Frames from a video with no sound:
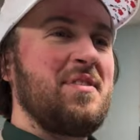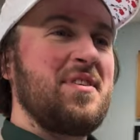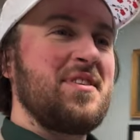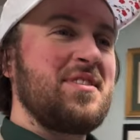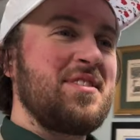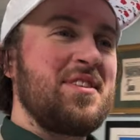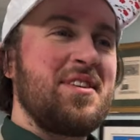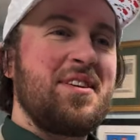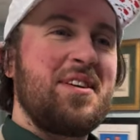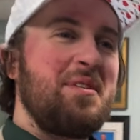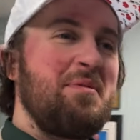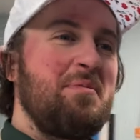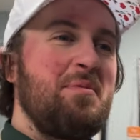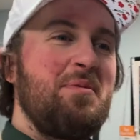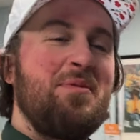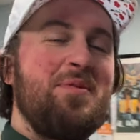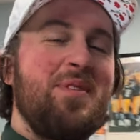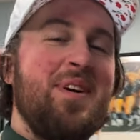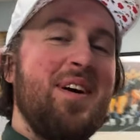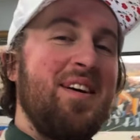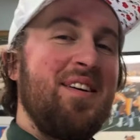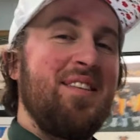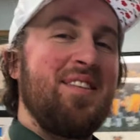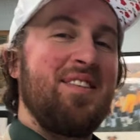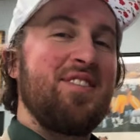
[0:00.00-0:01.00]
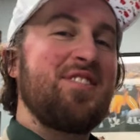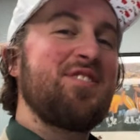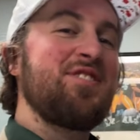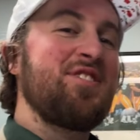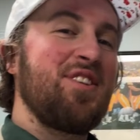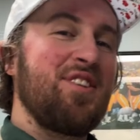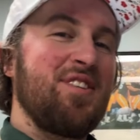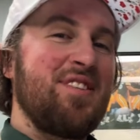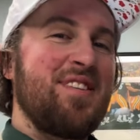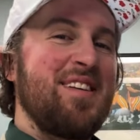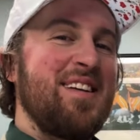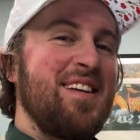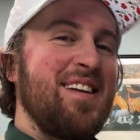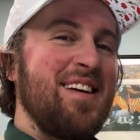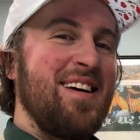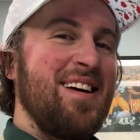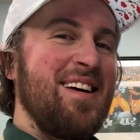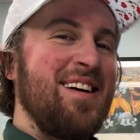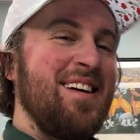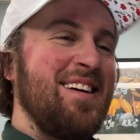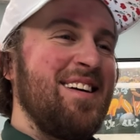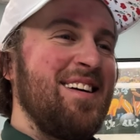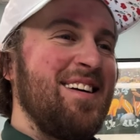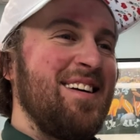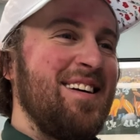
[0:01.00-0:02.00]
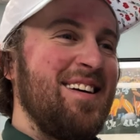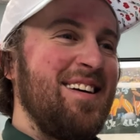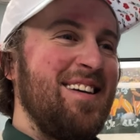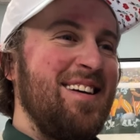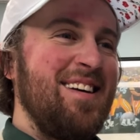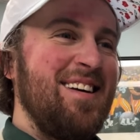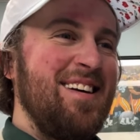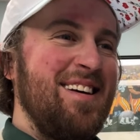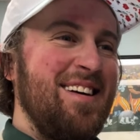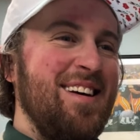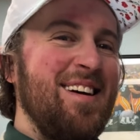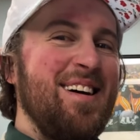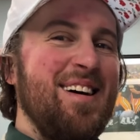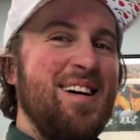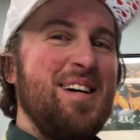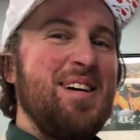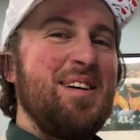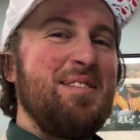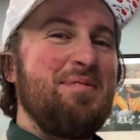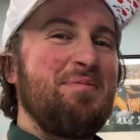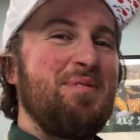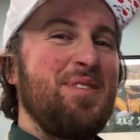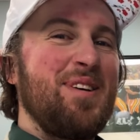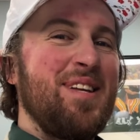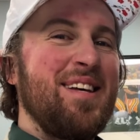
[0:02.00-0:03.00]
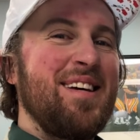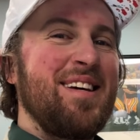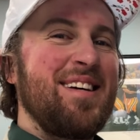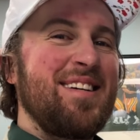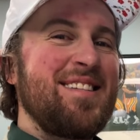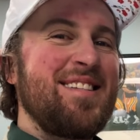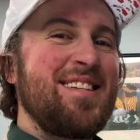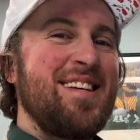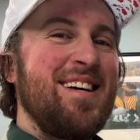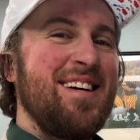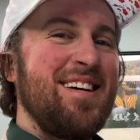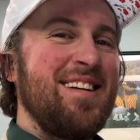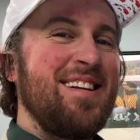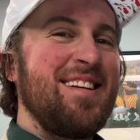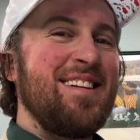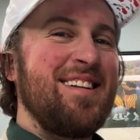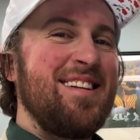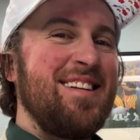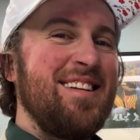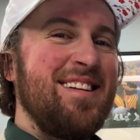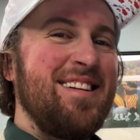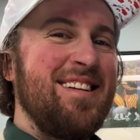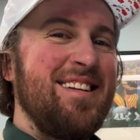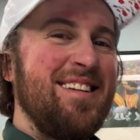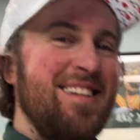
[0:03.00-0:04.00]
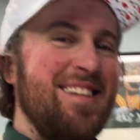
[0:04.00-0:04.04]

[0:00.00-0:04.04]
of us are going to be wearing this shirt today. I'm really excited.